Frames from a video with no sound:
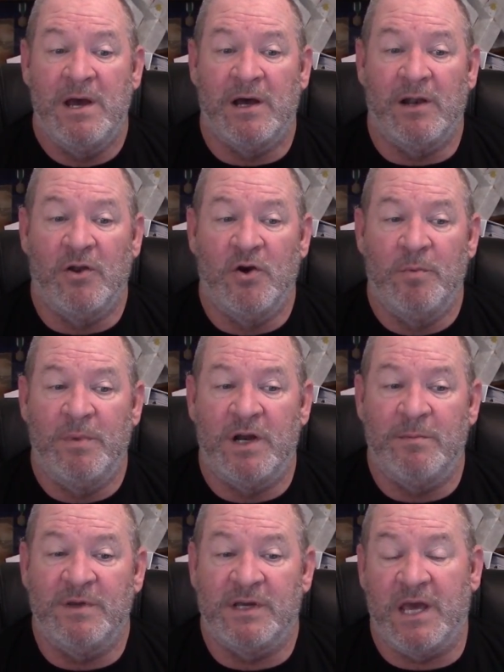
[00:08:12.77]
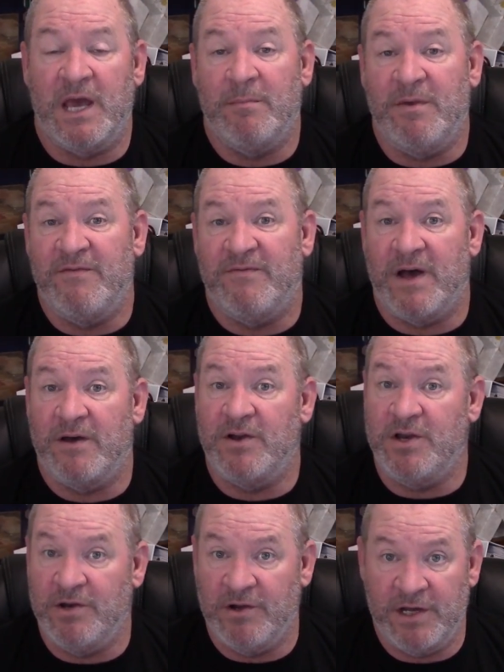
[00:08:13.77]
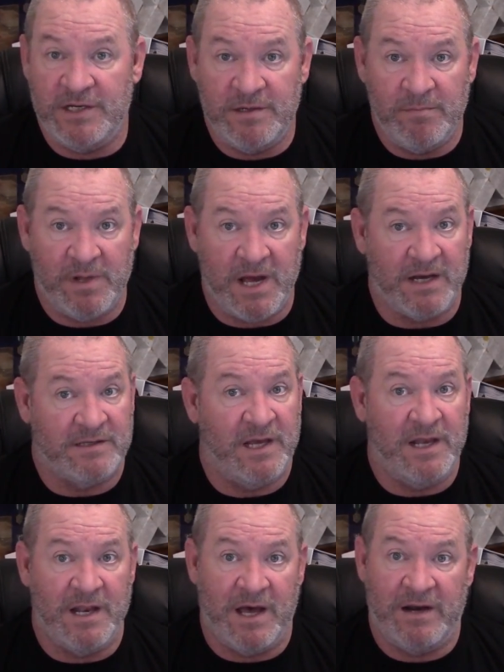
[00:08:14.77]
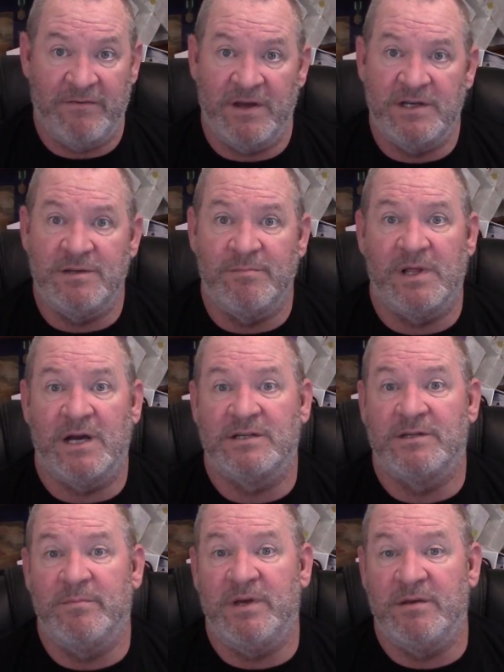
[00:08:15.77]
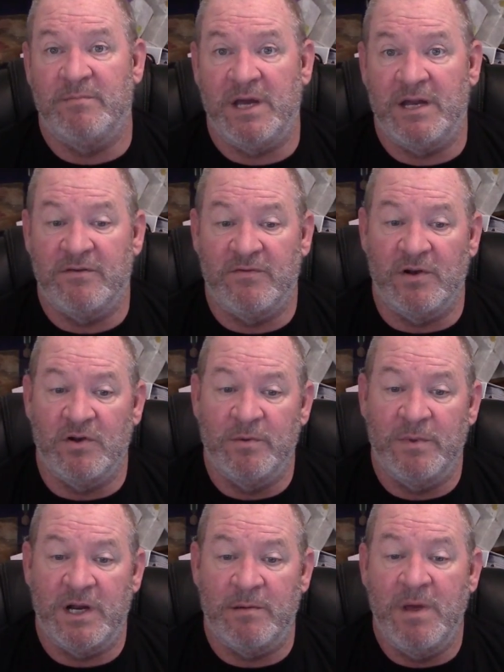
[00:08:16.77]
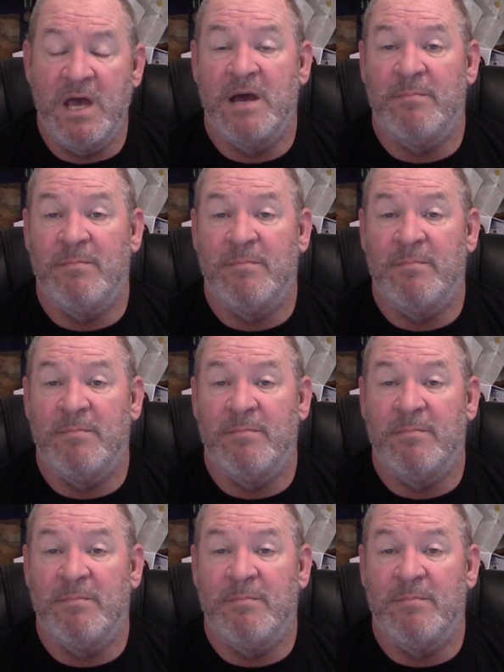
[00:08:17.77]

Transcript: Aluminum, it can be found in your engine blocks. A lot of engine blocks are being made of aluminum.